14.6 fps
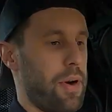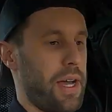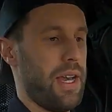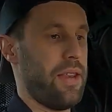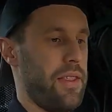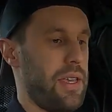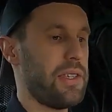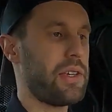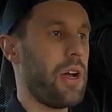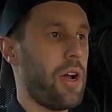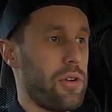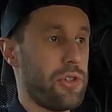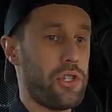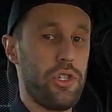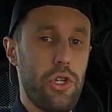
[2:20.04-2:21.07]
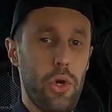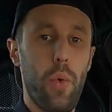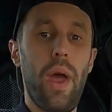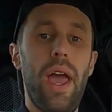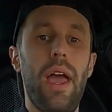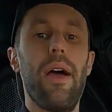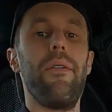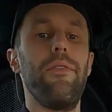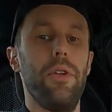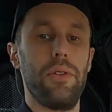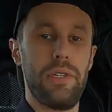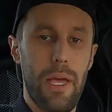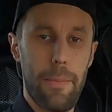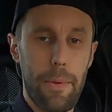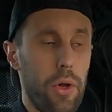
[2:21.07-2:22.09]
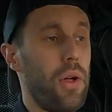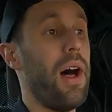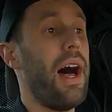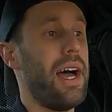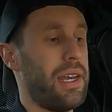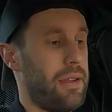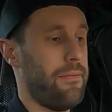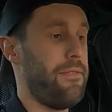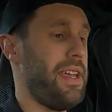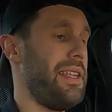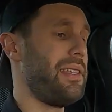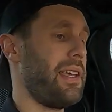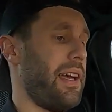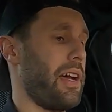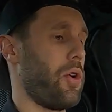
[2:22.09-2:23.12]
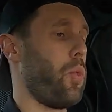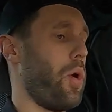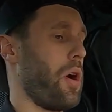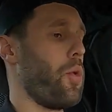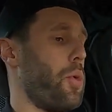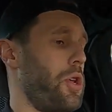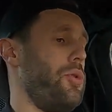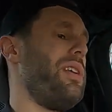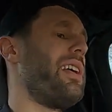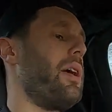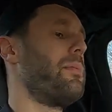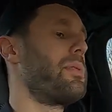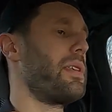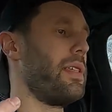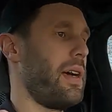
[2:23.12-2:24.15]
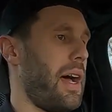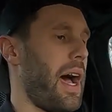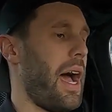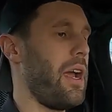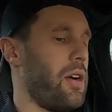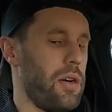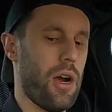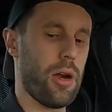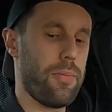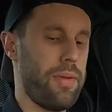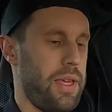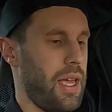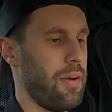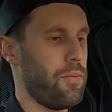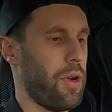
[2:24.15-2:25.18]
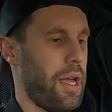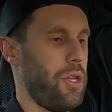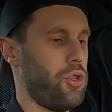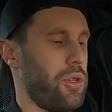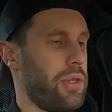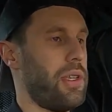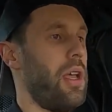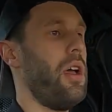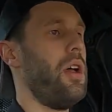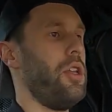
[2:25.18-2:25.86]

but these cars do have your typical Honda VTEC, where when you get up to the higher RPM ranges,